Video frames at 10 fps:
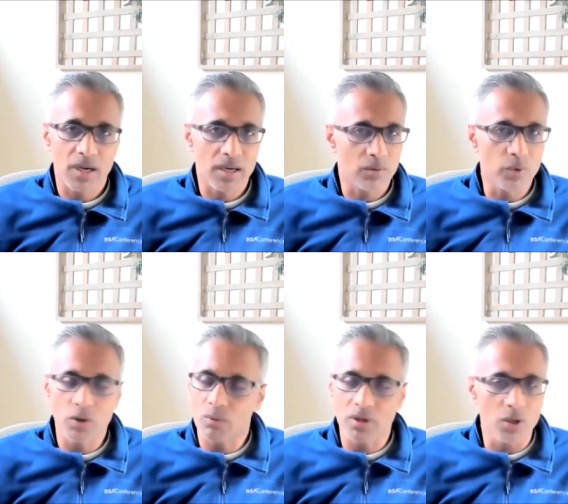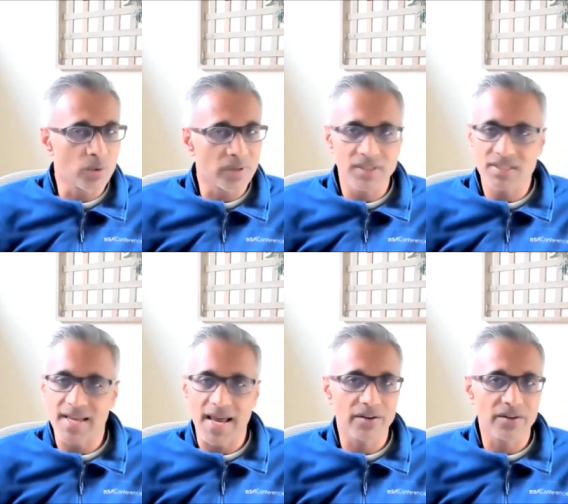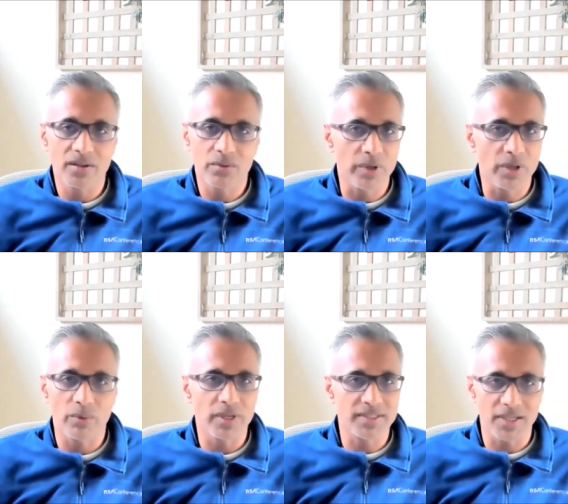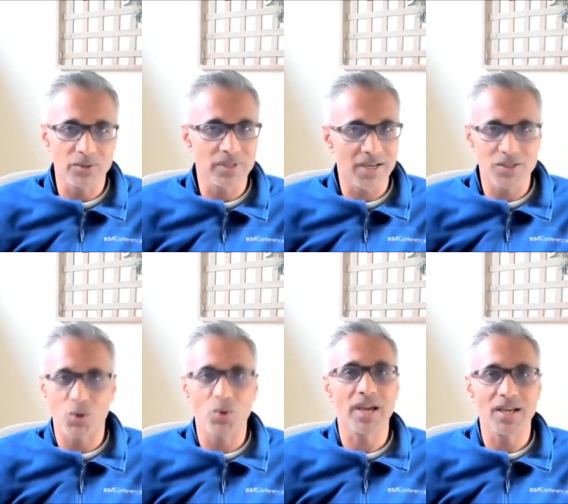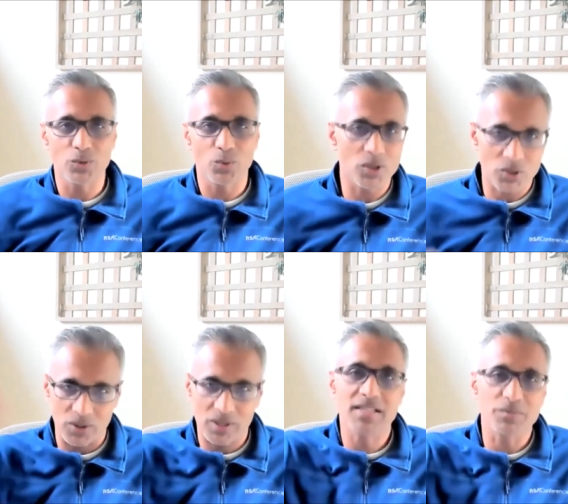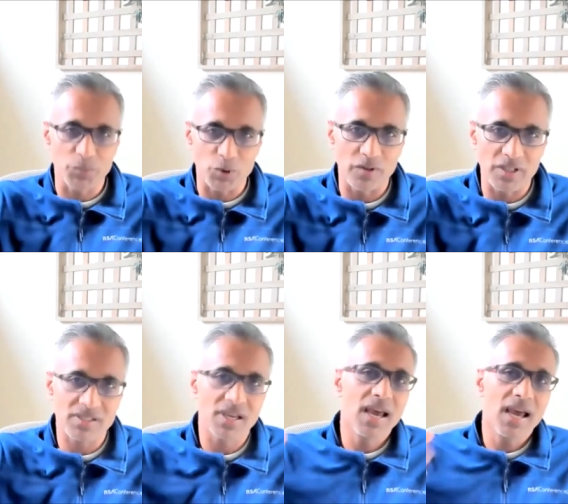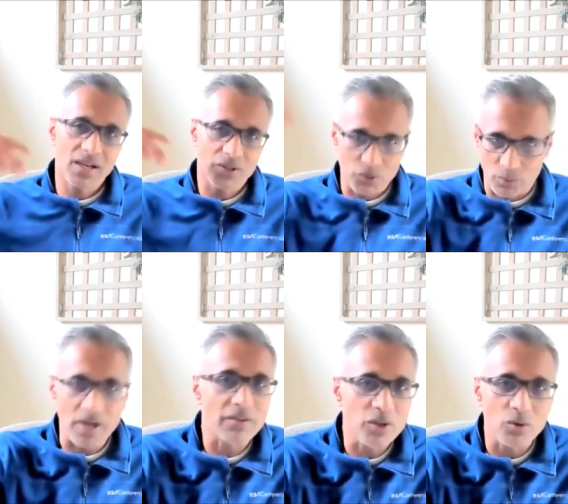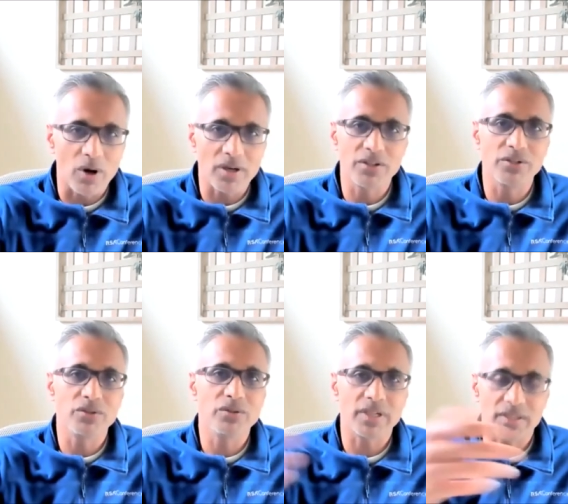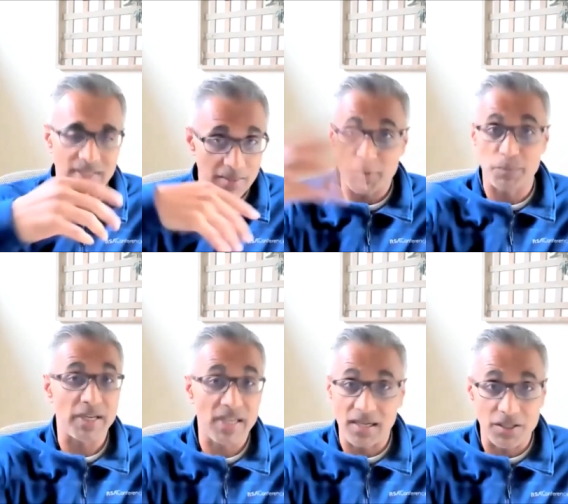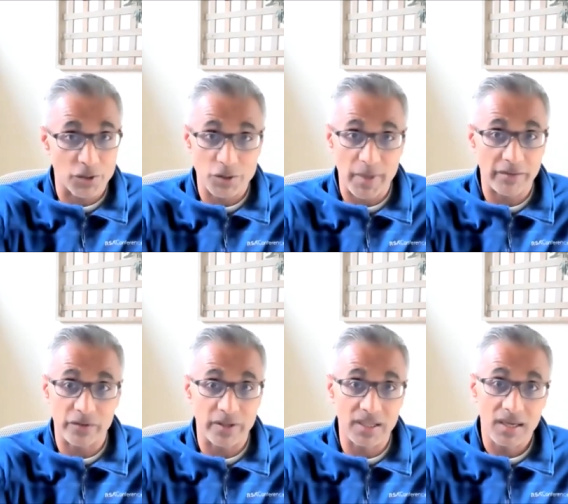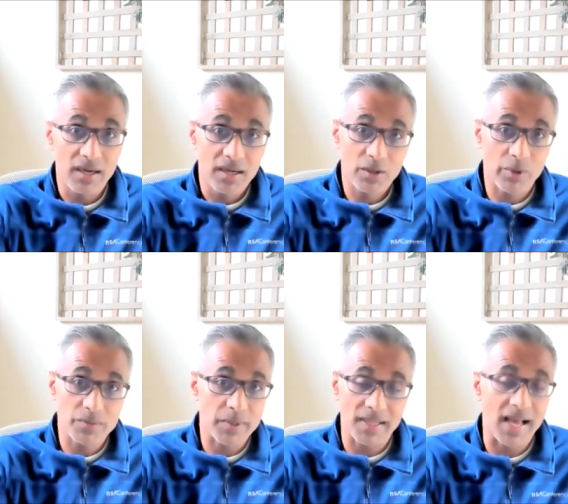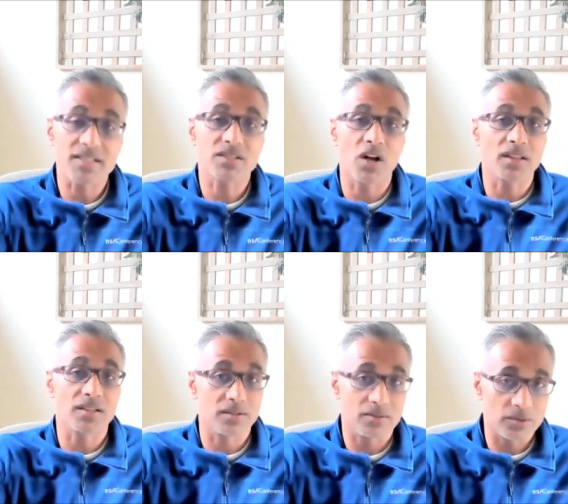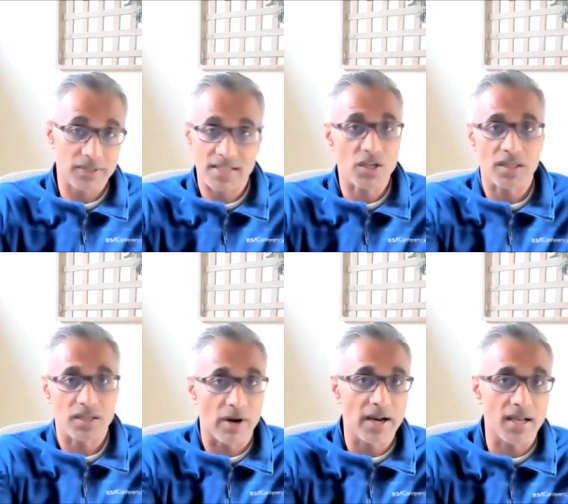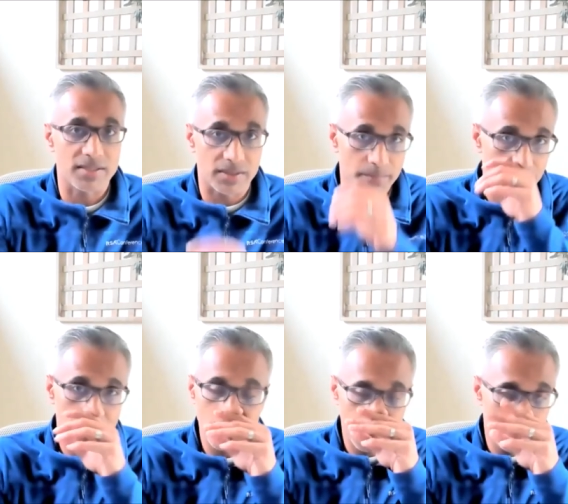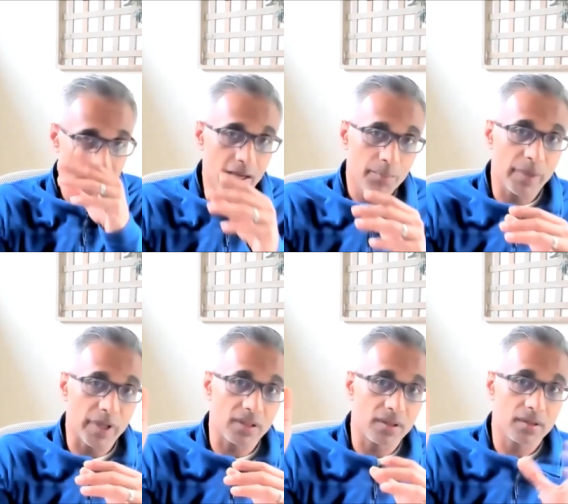We don't want to lower the standard. We don't want to tell you that it's okay to watch all kinds of movies and to do whatever you want to do and to keep speaking disrespectfully the way you're speaking. That's not the right answer. But